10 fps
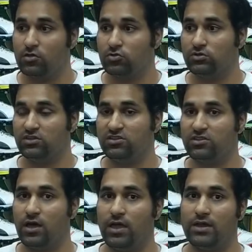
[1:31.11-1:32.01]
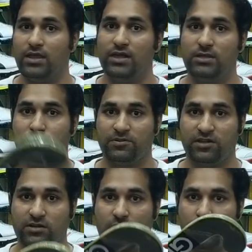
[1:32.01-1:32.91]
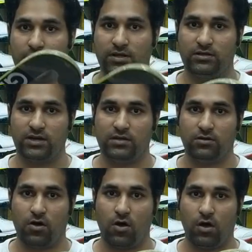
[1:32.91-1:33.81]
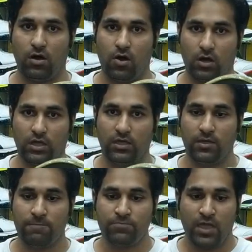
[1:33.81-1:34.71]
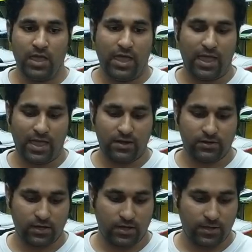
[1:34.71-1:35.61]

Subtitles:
So this is an 80% carbon content hockey, and